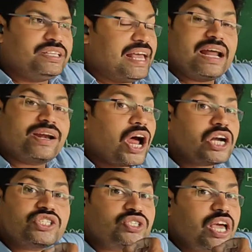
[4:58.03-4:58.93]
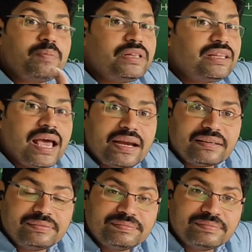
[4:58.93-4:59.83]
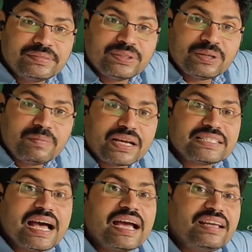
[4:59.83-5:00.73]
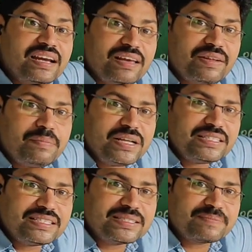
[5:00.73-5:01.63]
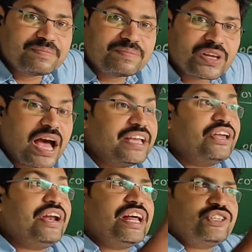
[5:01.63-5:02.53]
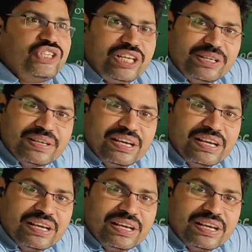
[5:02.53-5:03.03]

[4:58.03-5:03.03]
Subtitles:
They are not stable there, because higher level means higher energy.